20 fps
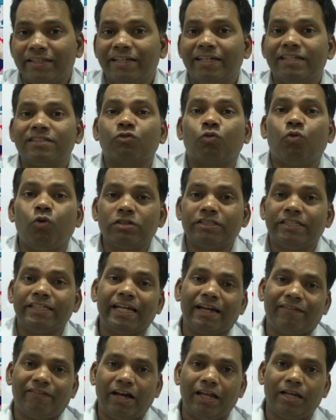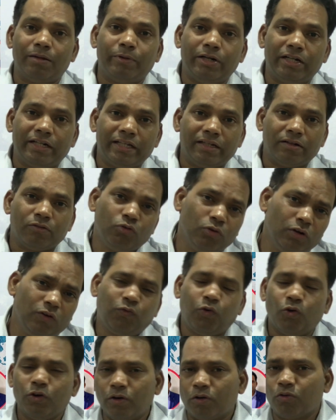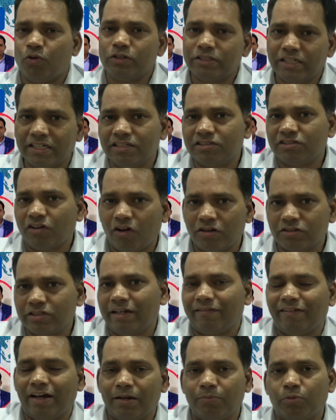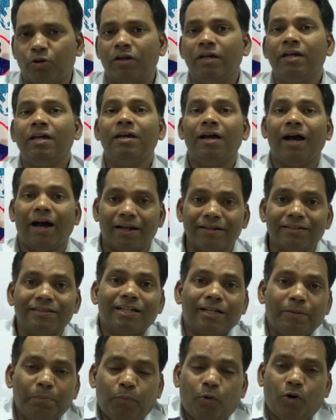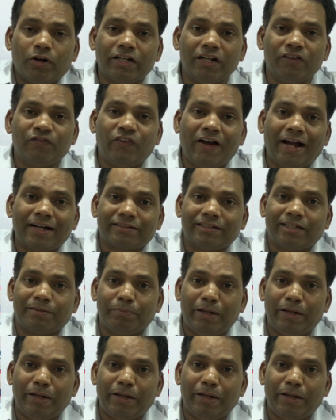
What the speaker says: thing is coaching availability. Good coaching is also available. Another important factor